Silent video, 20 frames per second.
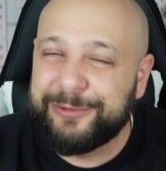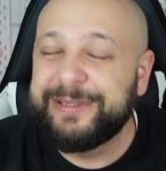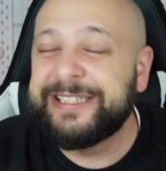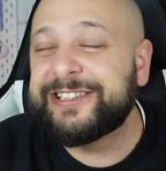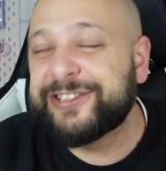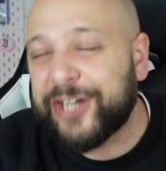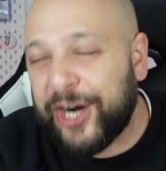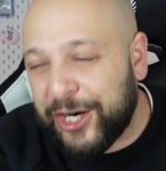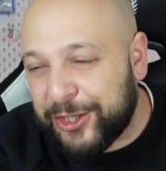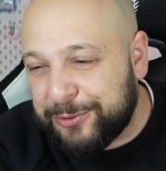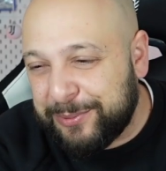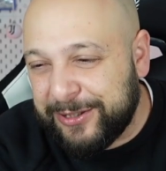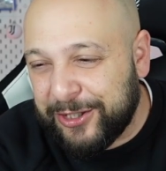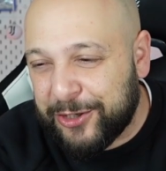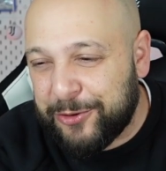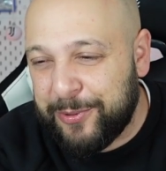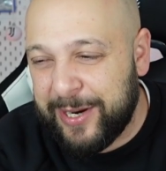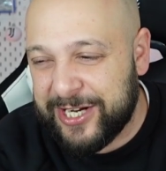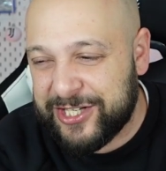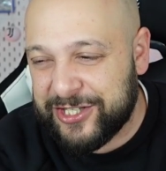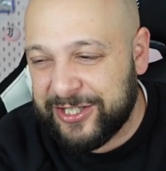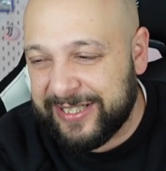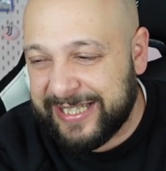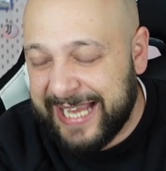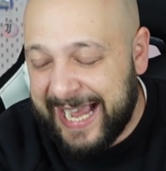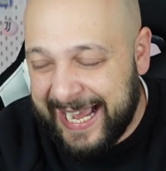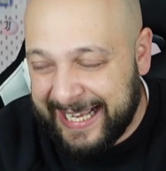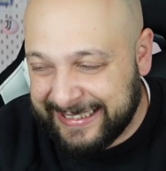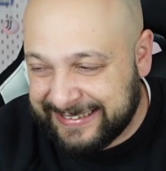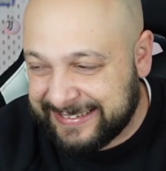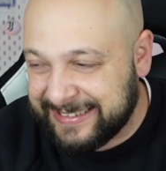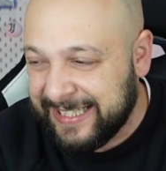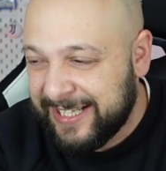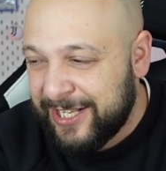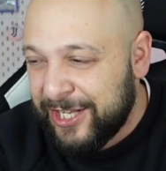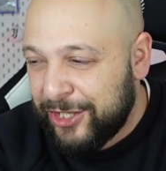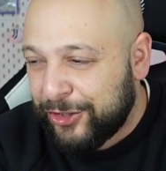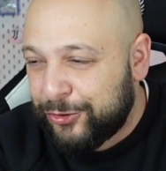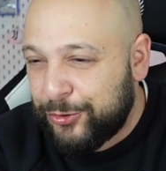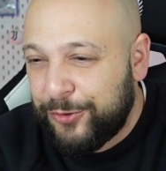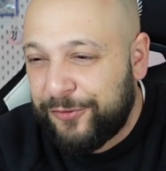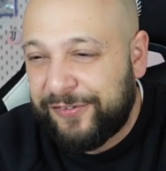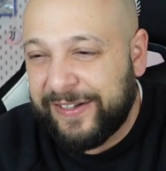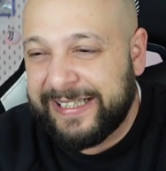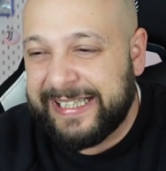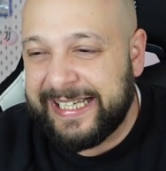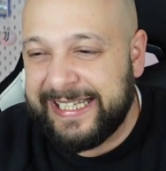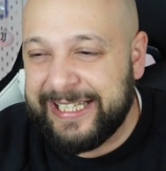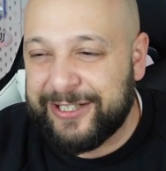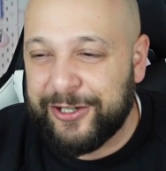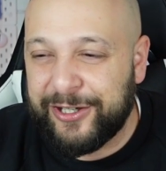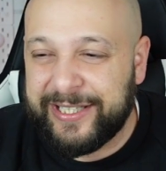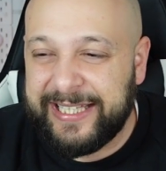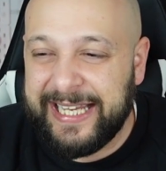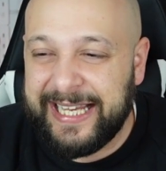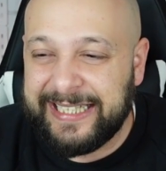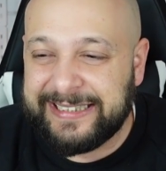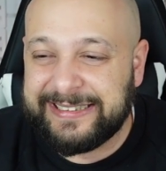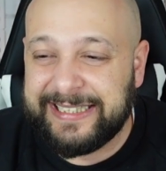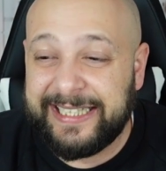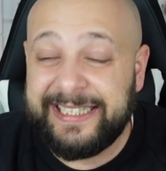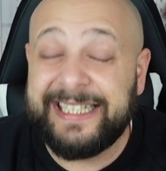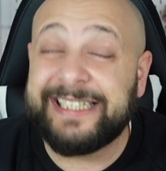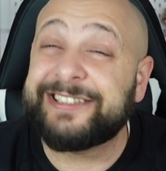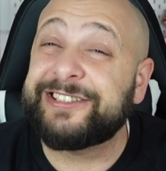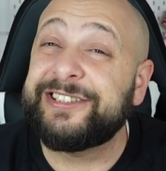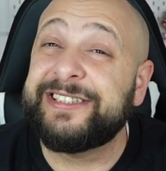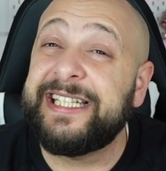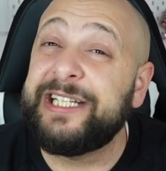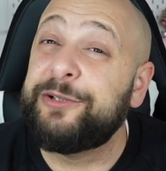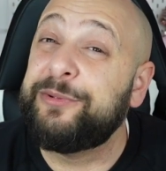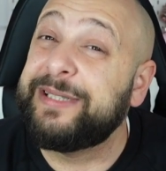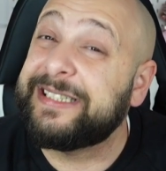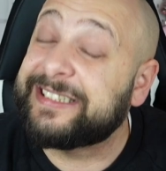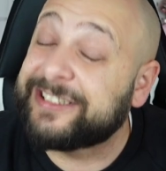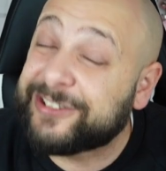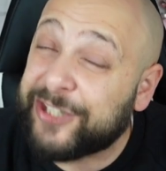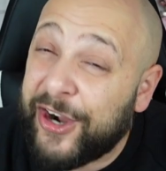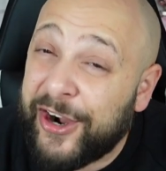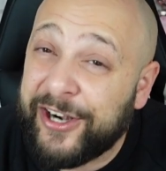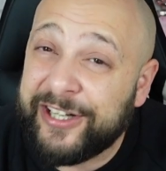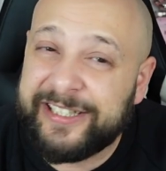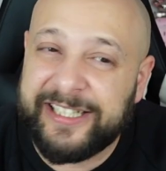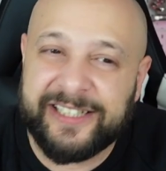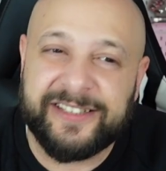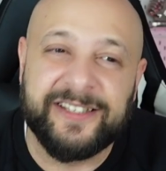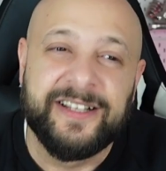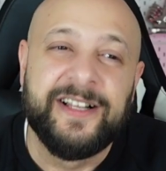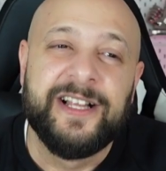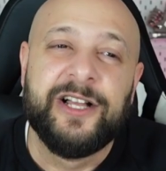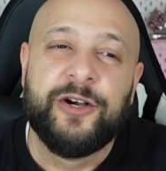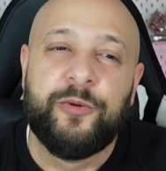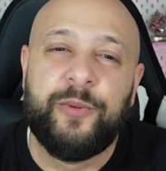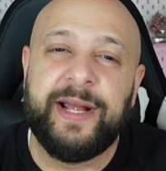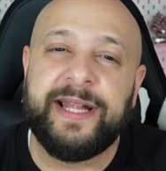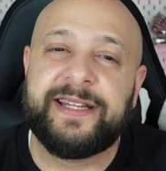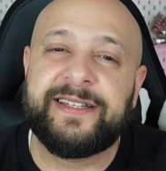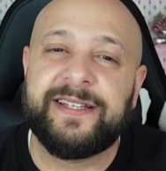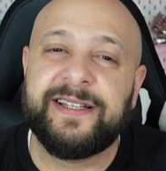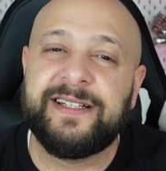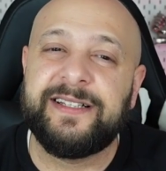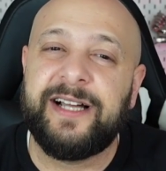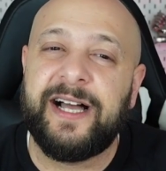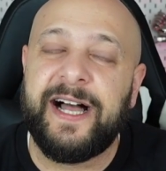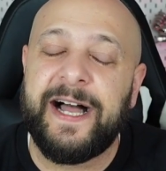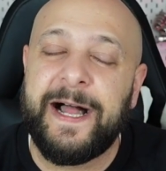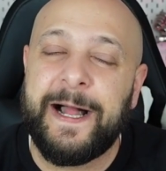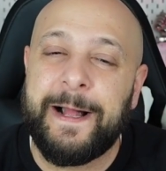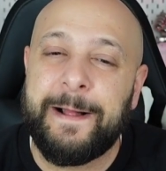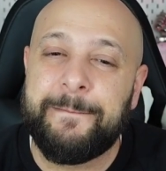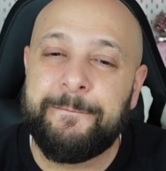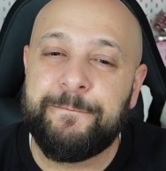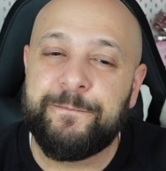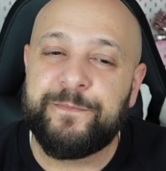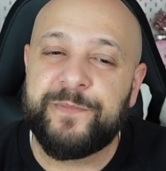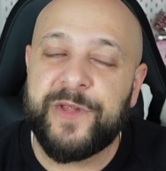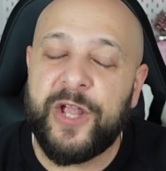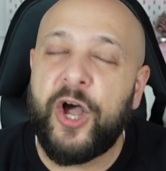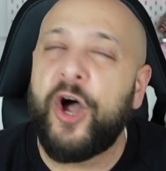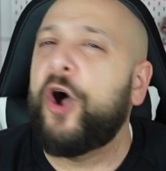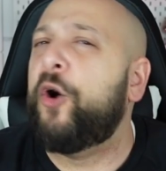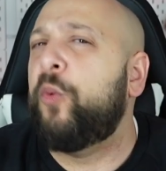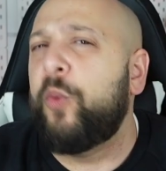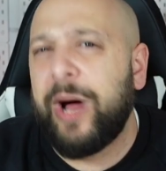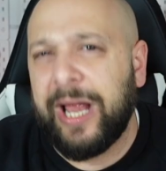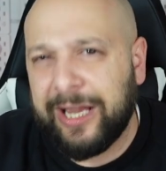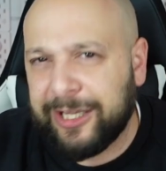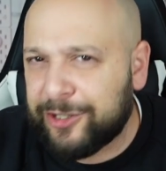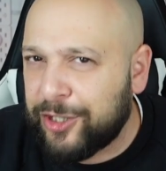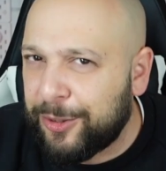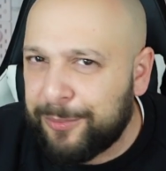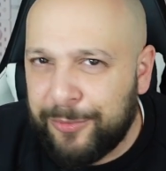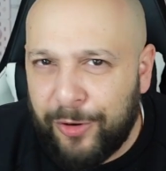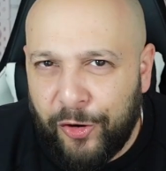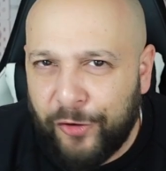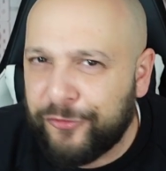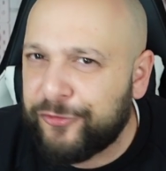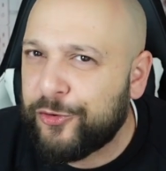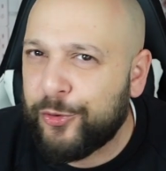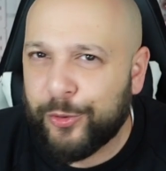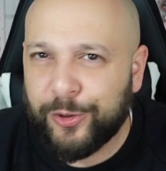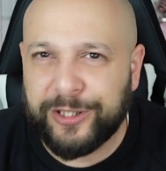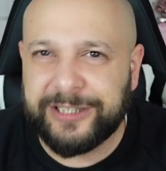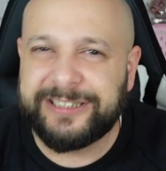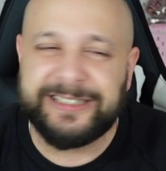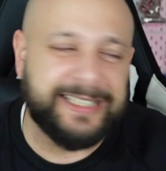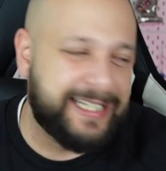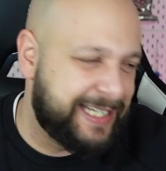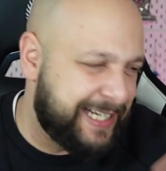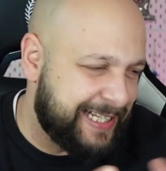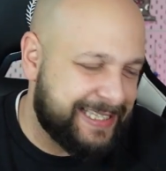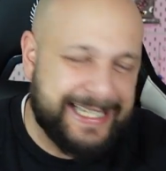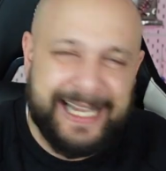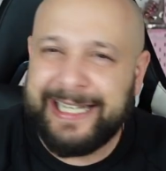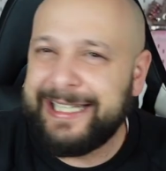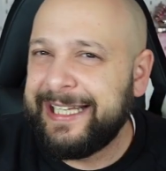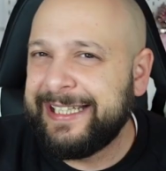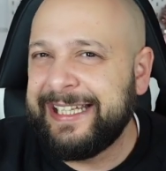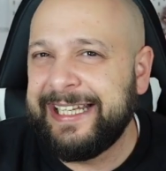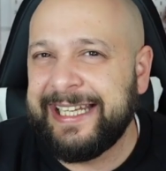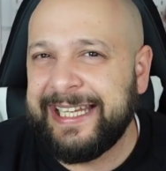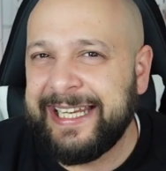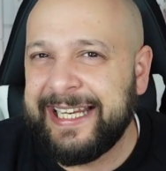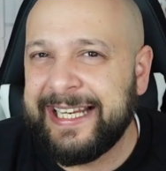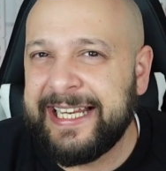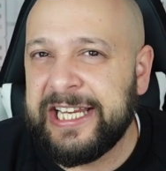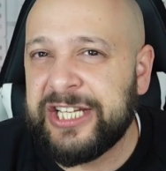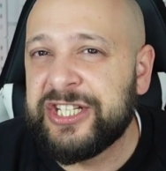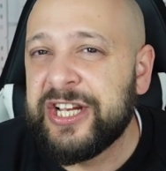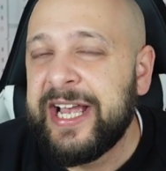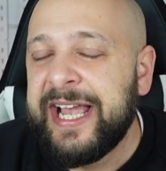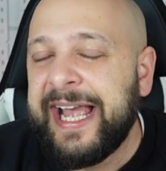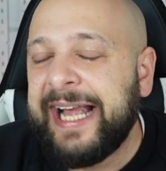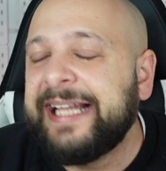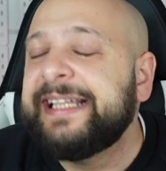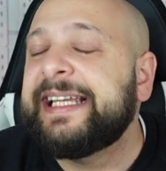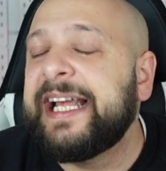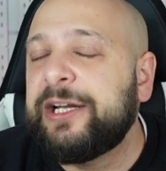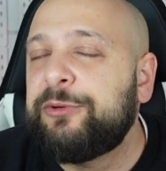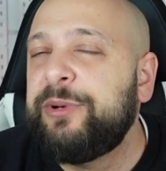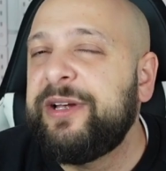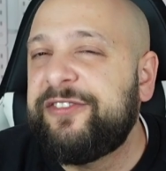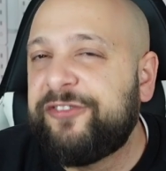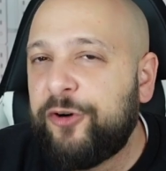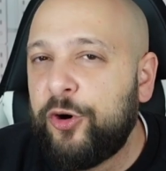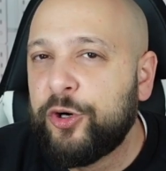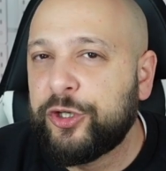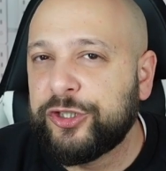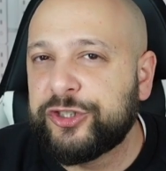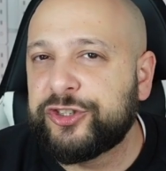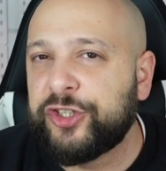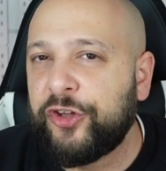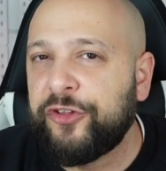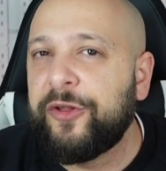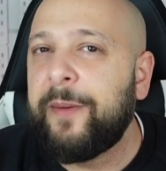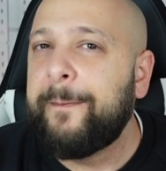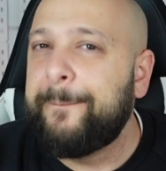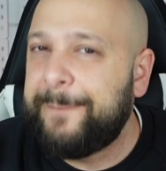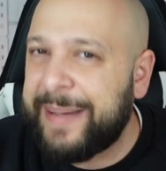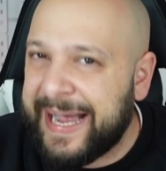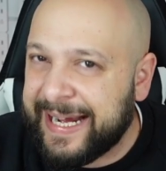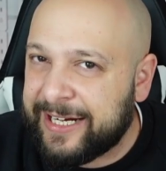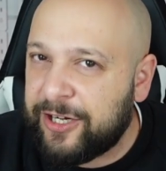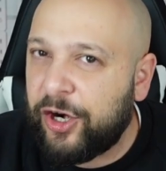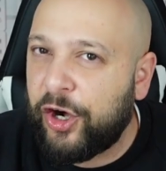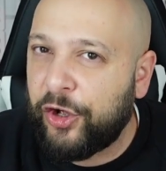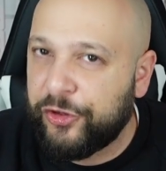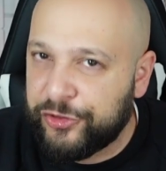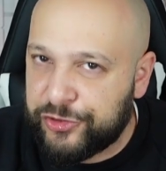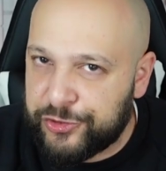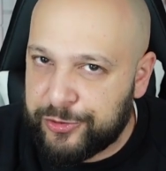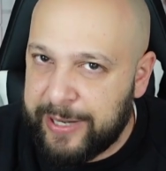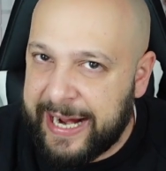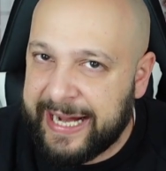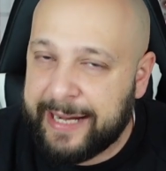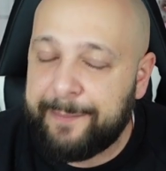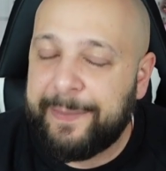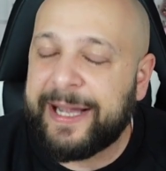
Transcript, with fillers: We start with a question asked to Federico Chiesa. Yesterday we started with um, a welcome, of course, in Italian, in English. And then we focused on Back on Track.